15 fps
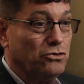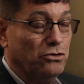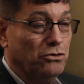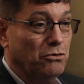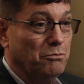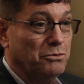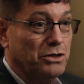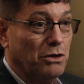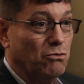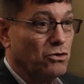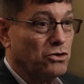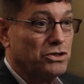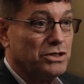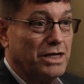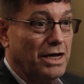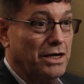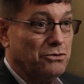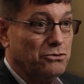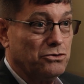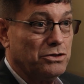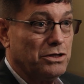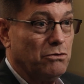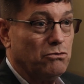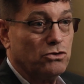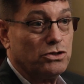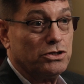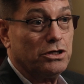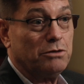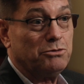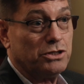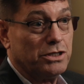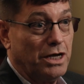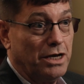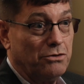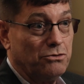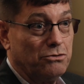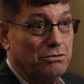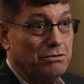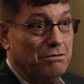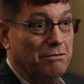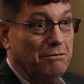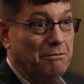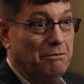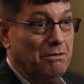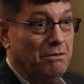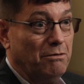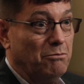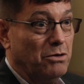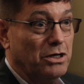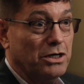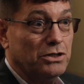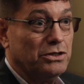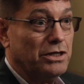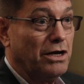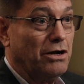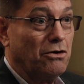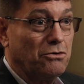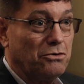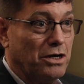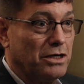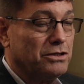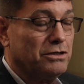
to them as they weren't standards, they were substandard, because they are not